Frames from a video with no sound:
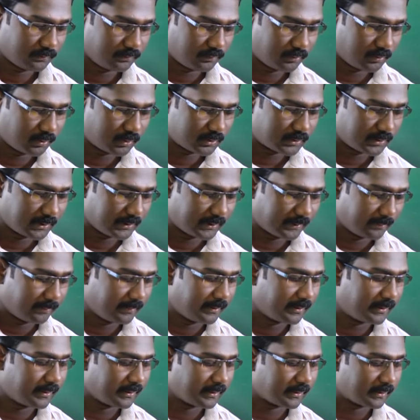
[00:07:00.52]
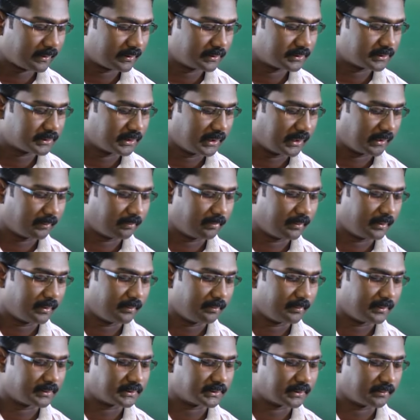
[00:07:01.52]
four centimeters sharp
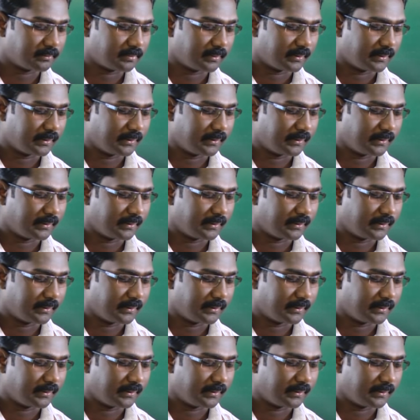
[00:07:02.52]
measure.